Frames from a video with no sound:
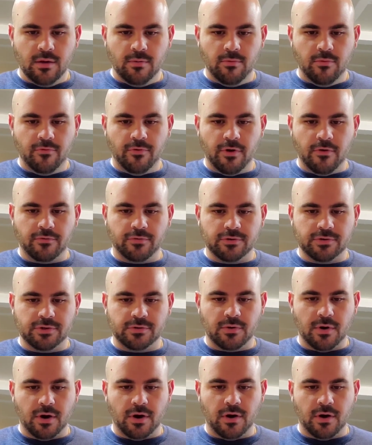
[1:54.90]
Move over
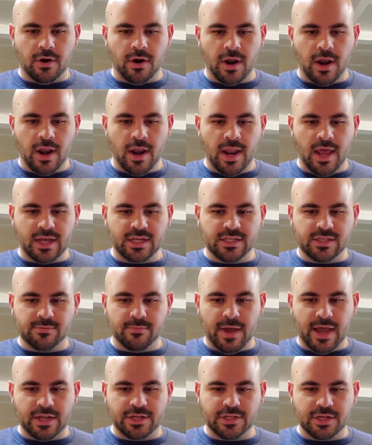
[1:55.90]
to our next
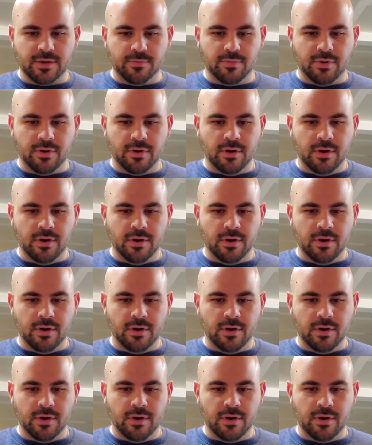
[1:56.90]
matchup.